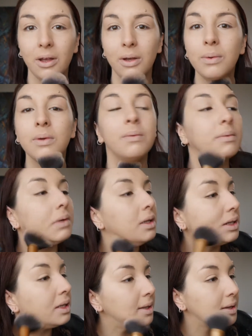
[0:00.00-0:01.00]
you.
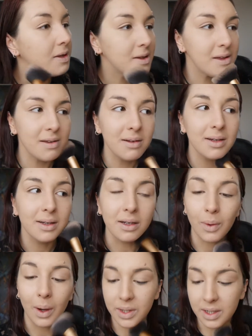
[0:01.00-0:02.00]

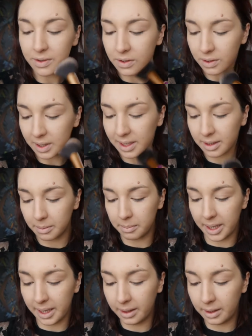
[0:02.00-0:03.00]
I know how difficult it can
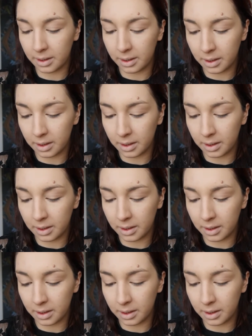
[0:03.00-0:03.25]
be.